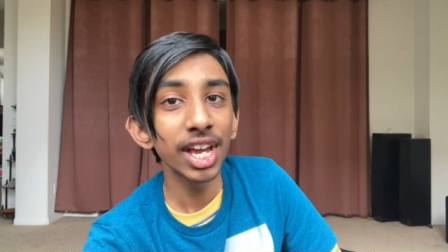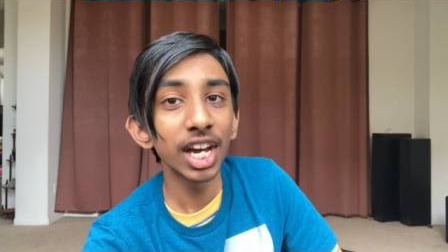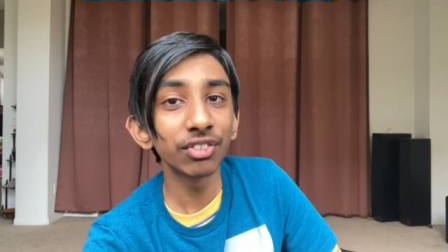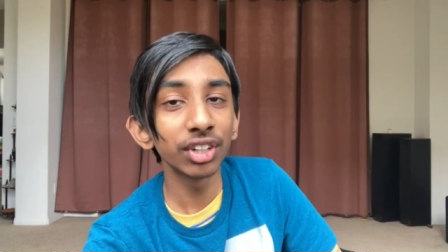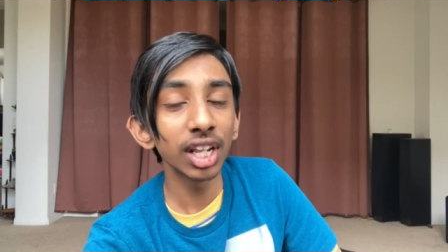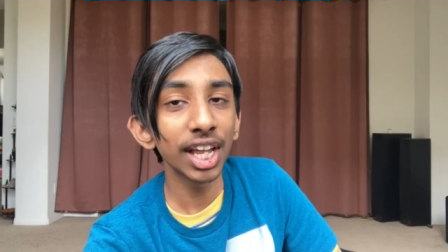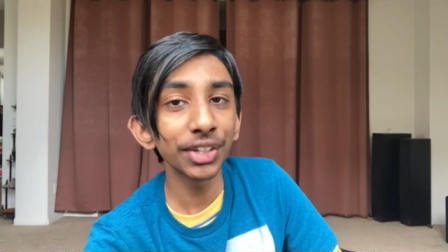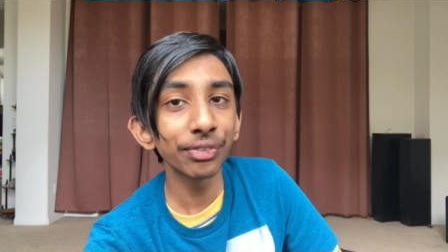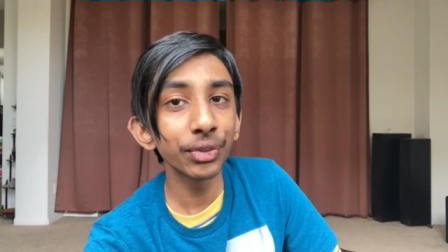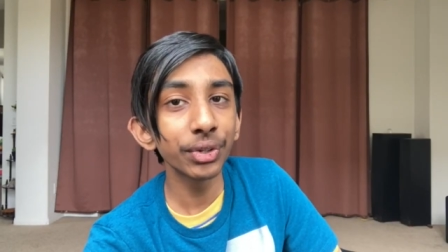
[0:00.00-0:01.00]
And for the
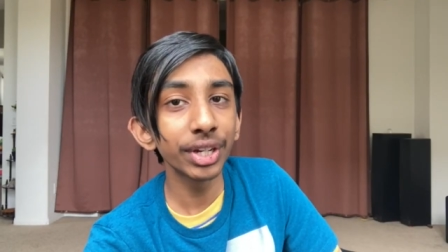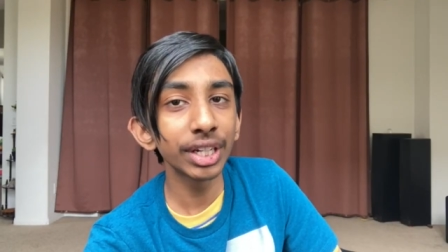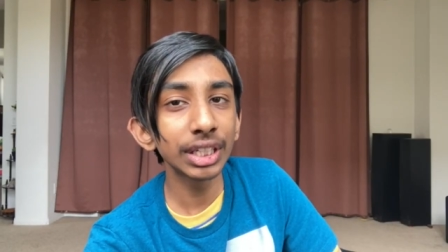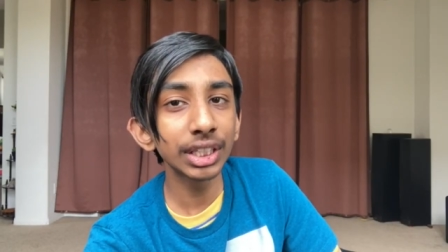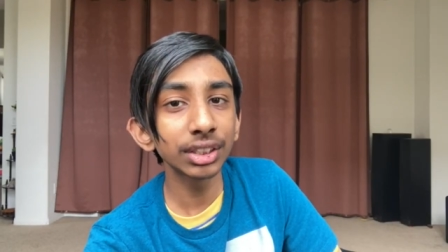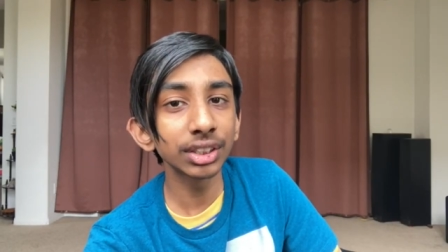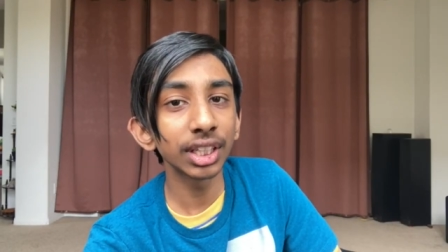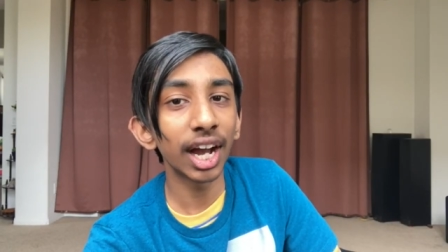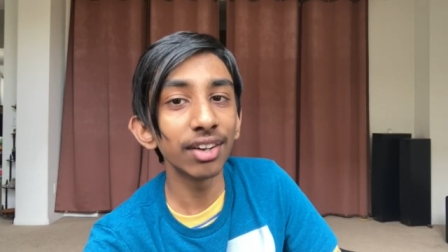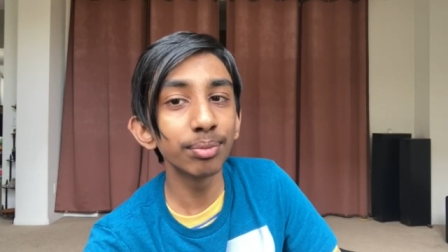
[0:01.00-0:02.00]
last few years,
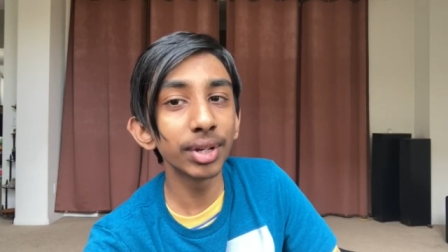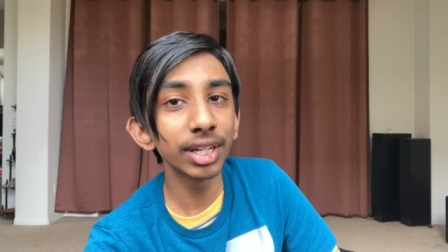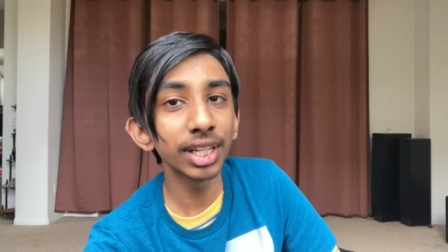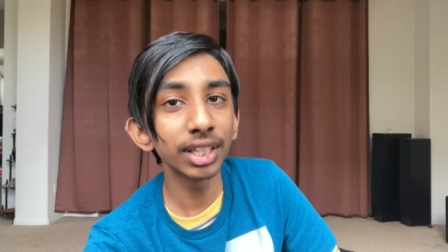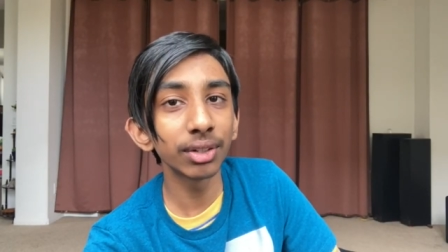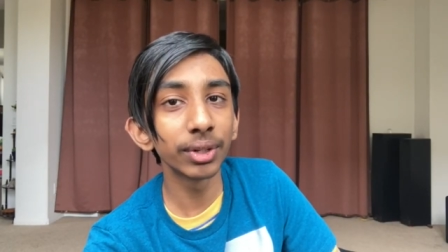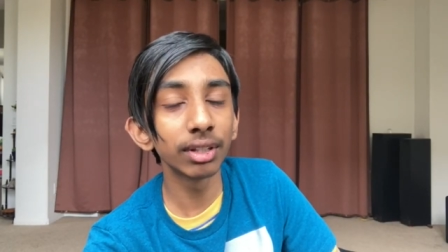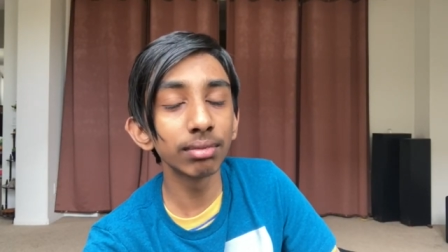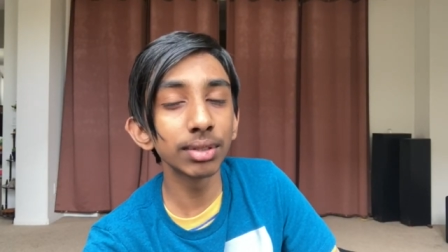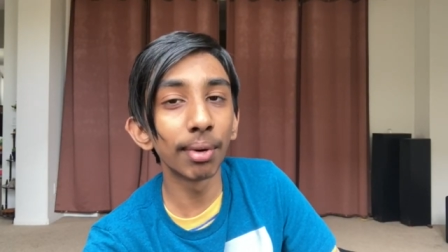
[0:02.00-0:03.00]
I've been in the
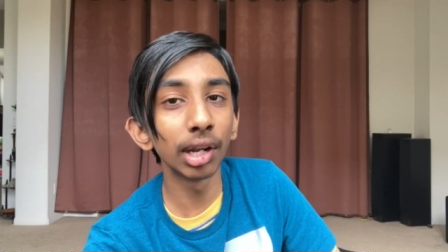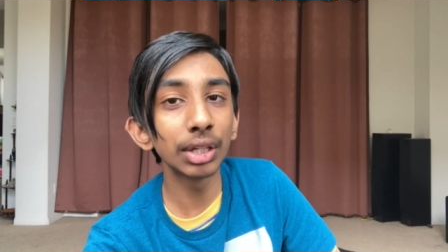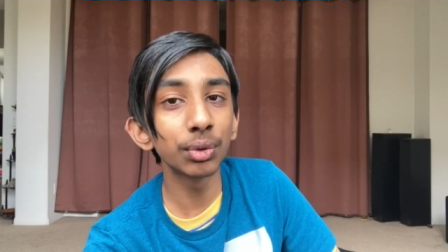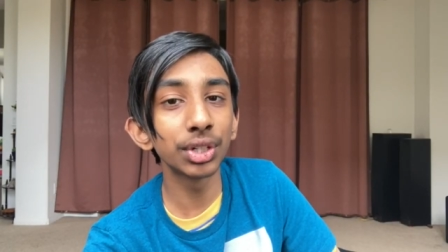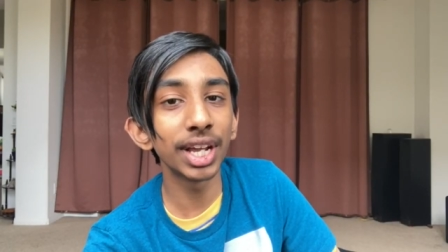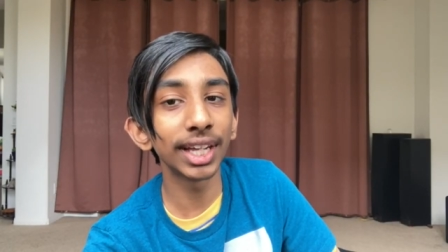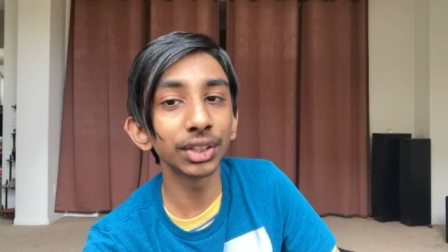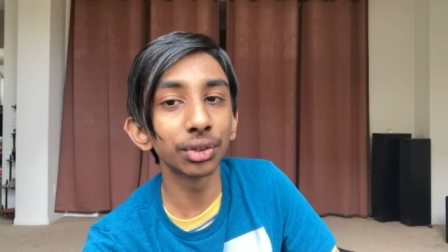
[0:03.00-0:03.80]
Rhythms Bollywood Dance